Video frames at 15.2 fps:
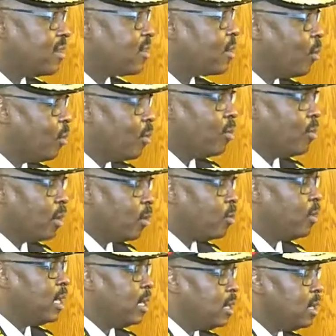So
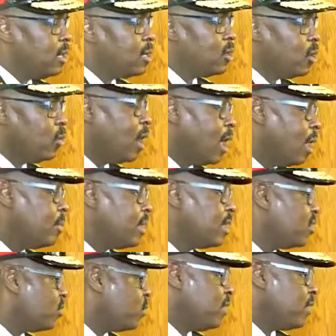we do well
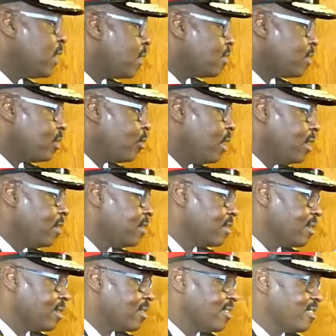because we've got the greatest
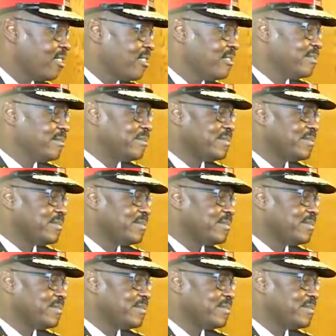citizens.